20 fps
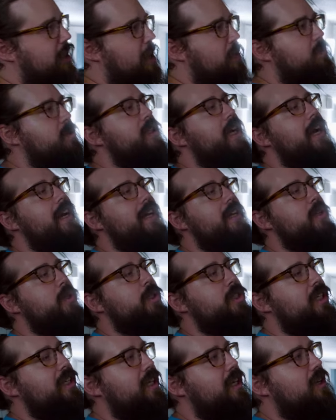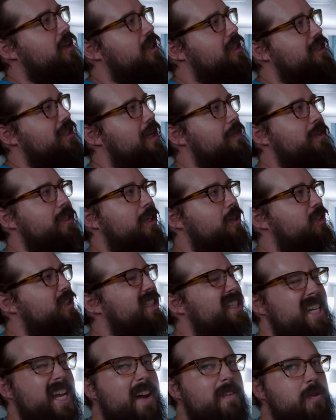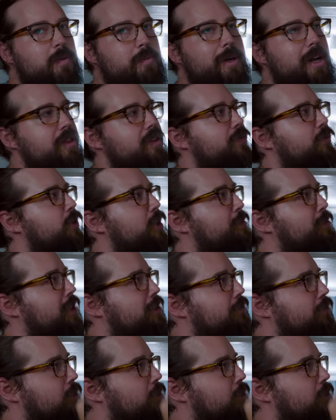Now, what's kind of interesting here is Devastators has never been on the free play